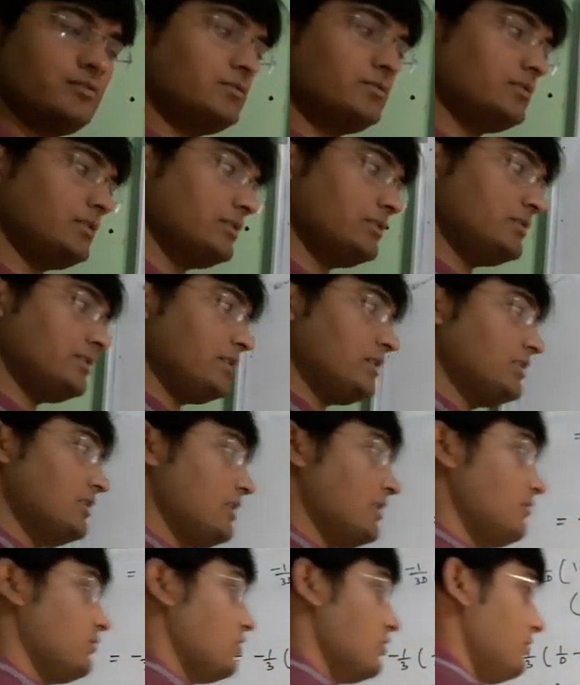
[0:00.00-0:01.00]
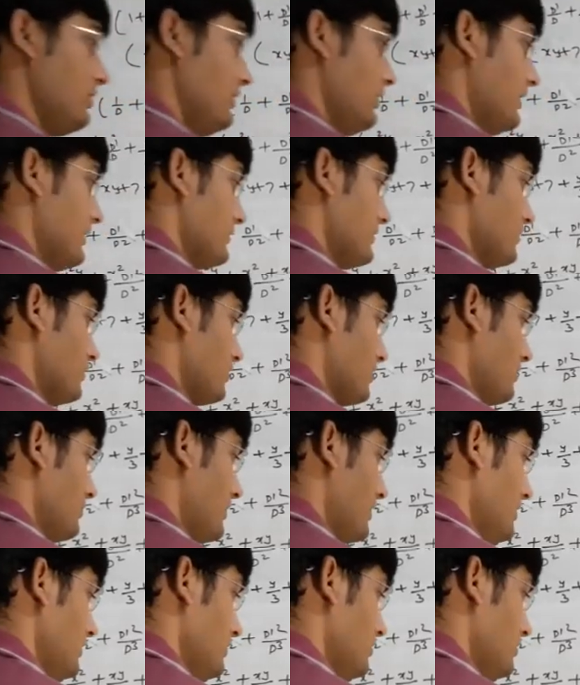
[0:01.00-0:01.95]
then second time will be x square by